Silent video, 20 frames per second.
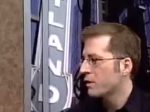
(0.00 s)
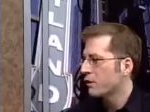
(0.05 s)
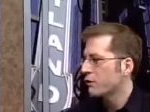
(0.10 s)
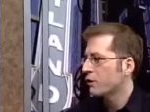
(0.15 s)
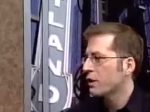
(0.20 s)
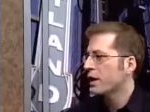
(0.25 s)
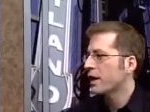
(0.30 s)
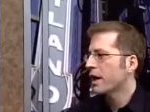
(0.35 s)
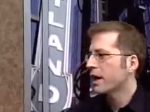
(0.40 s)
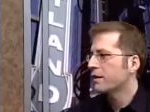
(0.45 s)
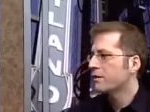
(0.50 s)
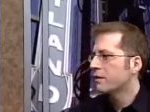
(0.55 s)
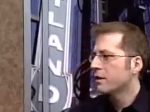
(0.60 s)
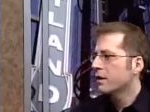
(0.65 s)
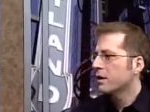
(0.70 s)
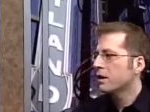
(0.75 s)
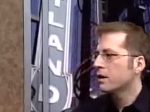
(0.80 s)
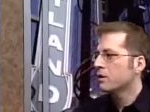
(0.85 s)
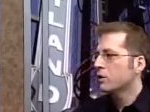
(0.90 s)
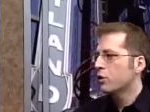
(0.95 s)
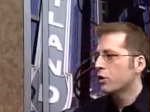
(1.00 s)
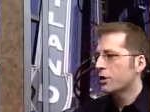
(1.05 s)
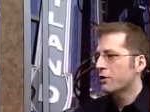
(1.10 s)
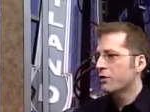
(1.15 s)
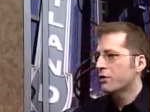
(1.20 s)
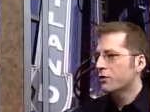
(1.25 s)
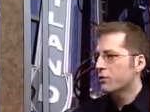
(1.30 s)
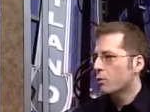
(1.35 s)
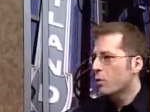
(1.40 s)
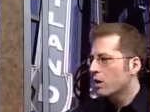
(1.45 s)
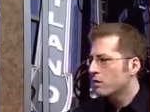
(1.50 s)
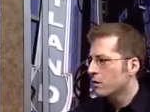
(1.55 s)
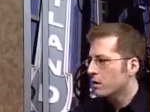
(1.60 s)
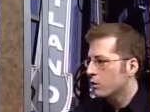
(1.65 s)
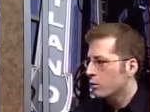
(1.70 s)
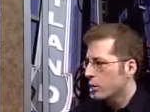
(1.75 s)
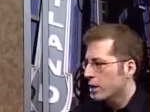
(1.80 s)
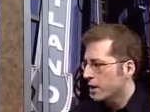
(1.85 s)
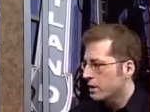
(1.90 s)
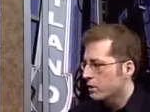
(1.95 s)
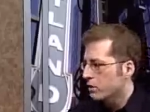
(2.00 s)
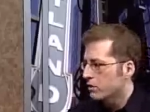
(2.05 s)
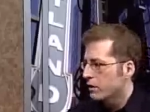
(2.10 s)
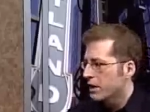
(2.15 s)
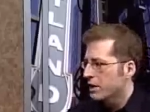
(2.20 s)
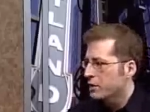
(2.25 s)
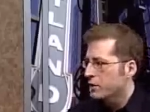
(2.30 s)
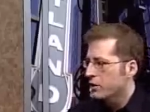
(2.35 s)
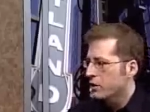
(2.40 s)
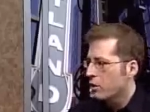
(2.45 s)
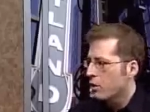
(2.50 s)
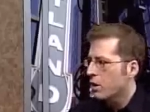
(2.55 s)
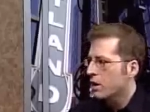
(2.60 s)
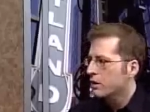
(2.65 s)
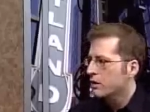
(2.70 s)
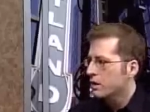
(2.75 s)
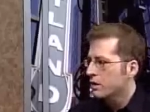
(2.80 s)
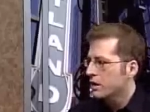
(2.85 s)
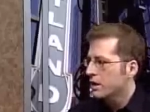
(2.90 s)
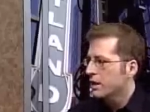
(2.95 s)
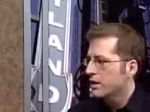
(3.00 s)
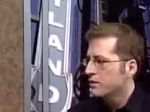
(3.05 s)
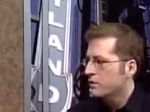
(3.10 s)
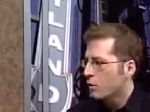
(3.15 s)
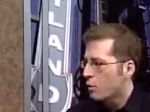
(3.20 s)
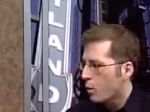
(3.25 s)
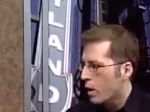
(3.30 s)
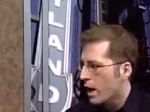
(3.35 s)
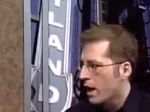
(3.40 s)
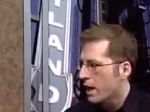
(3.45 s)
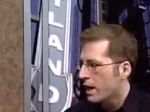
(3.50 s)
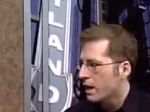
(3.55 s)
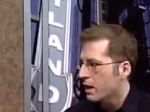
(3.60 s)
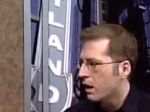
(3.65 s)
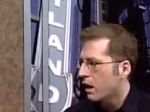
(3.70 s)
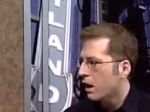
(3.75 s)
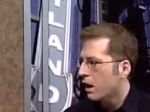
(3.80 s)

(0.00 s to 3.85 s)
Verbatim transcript: when they say, and uh, look, there's one little wrinkle. Now, you're going to need to weigh